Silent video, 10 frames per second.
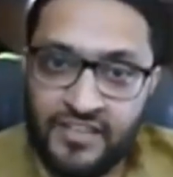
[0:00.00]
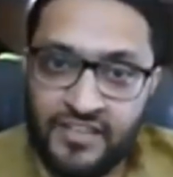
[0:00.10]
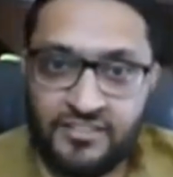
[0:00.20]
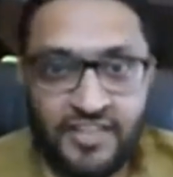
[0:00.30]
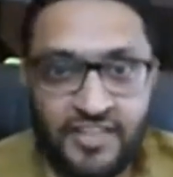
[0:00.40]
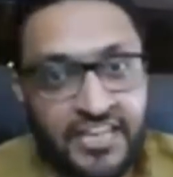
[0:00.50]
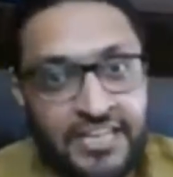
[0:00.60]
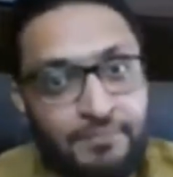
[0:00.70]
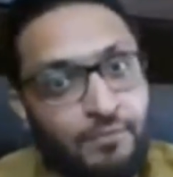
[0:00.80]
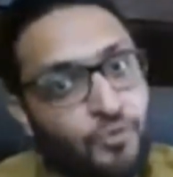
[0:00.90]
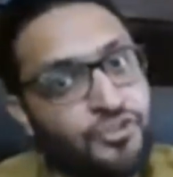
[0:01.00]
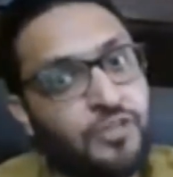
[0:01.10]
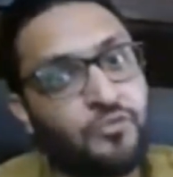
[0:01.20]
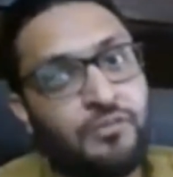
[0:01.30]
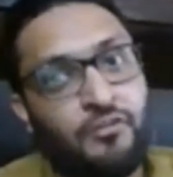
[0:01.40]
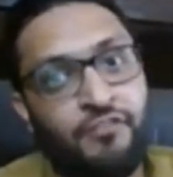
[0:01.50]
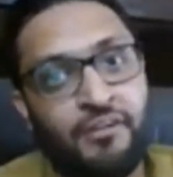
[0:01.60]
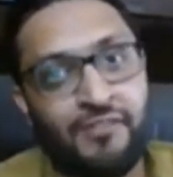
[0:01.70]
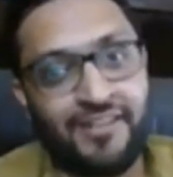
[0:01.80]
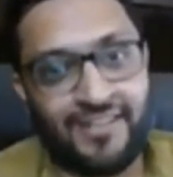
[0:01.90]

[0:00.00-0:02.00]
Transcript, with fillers: is directly proportional to the profitability.